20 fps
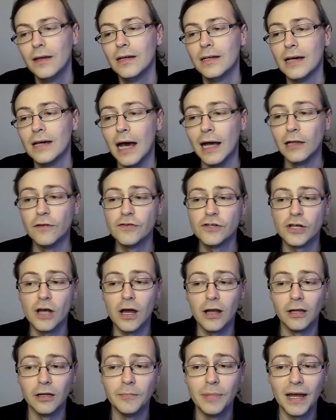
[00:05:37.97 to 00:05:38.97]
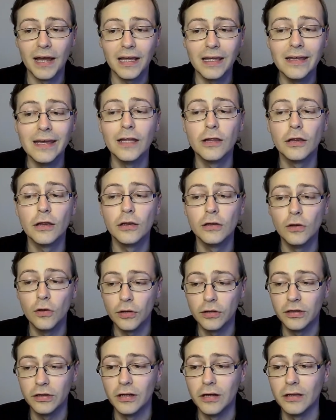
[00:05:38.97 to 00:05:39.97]
I love Charlotte and Becky. It sucks
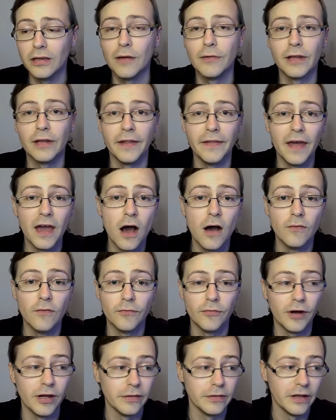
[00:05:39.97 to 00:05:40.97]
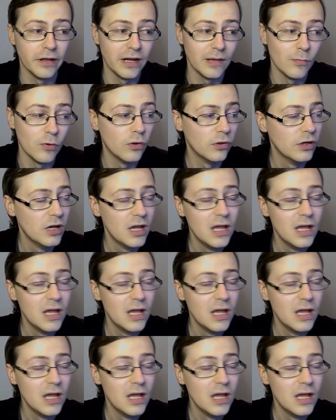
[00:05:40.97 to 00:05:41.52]
that it sounds like they aren't friends anymore.